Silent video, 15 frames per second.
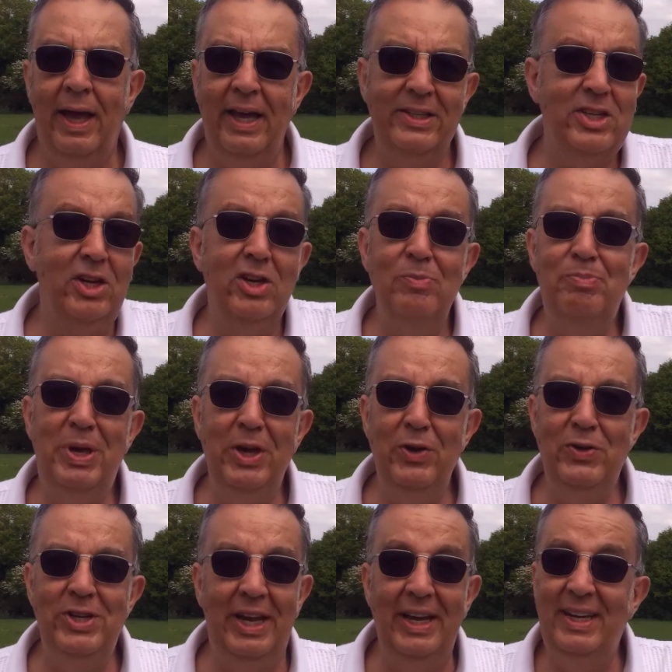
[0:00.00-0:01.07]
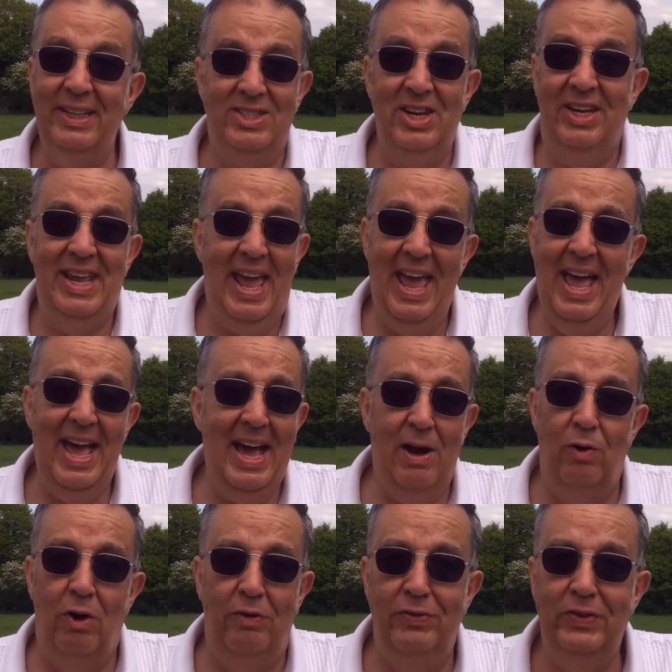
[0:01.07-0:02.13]
It's a computer. It doesn't care
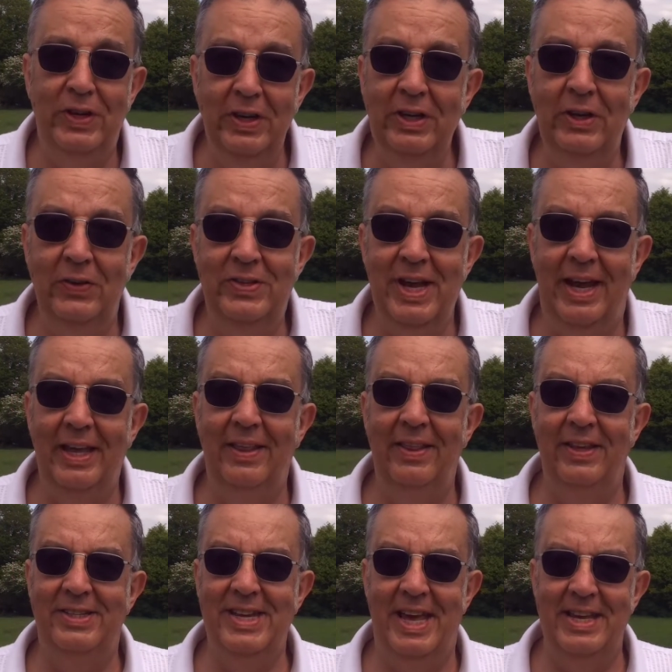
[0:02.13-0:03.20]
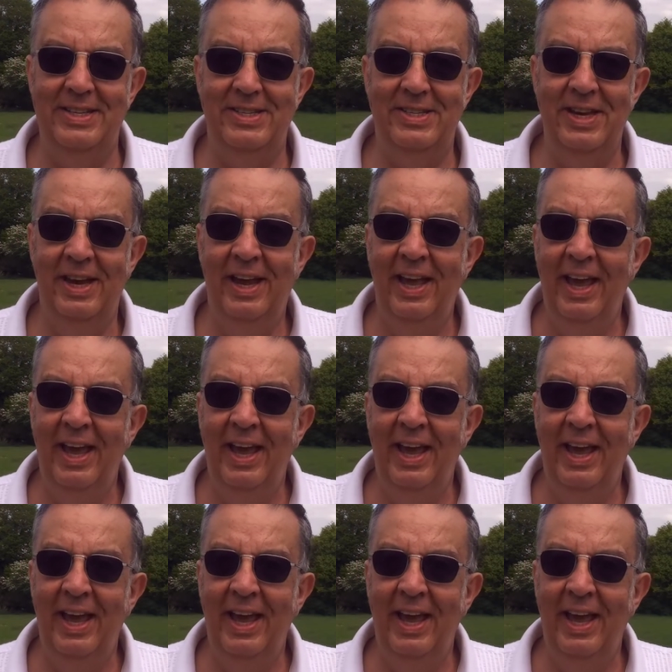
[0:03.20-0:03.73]
how often you take the test.